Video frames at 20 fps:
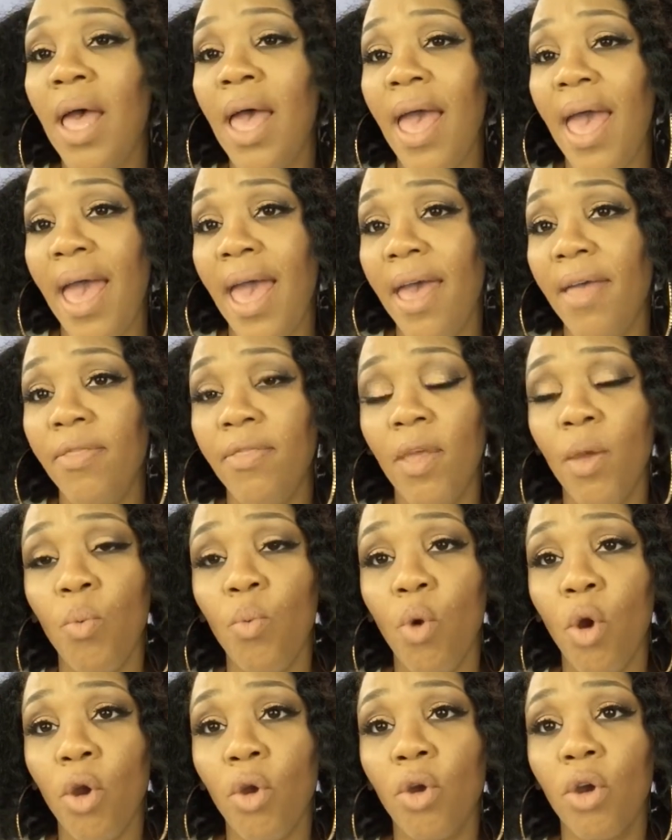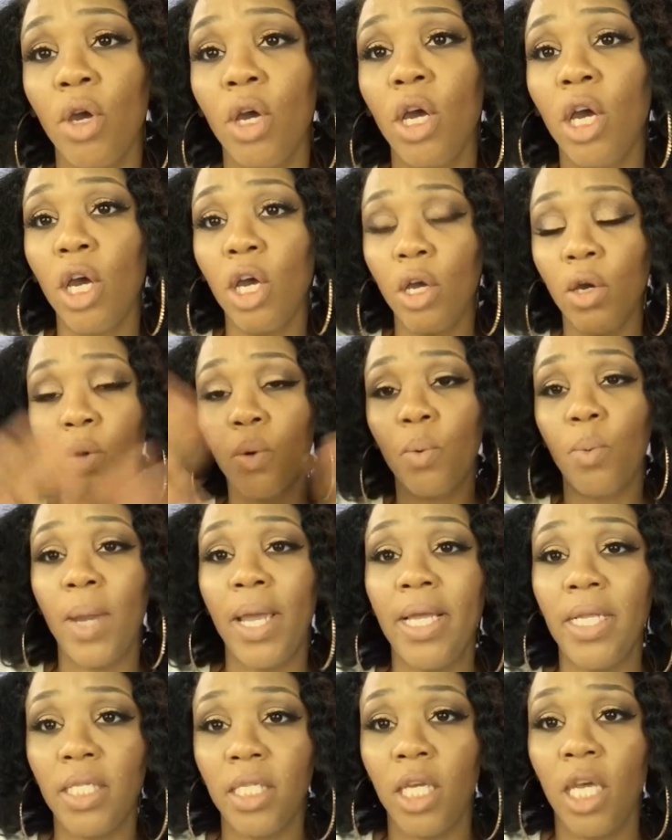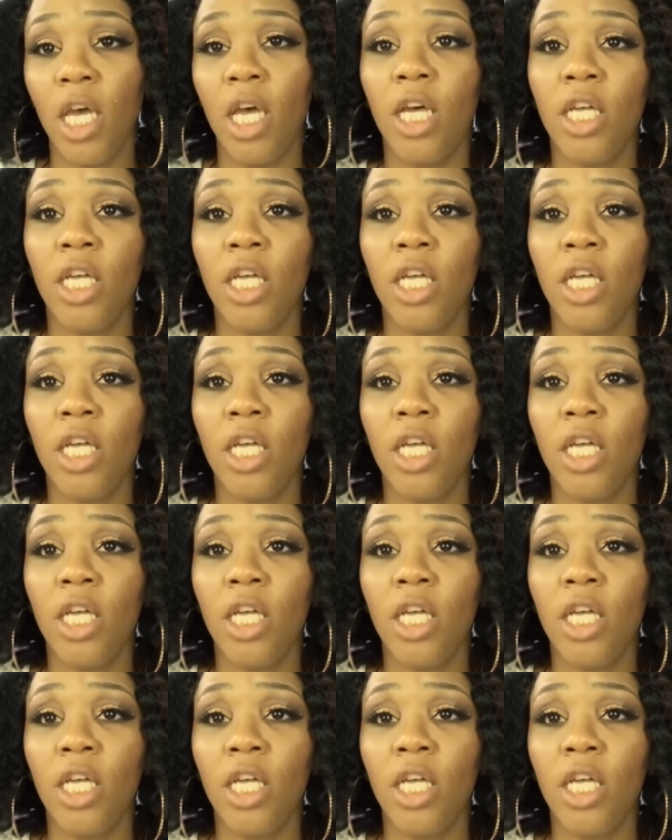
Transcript: and they work great.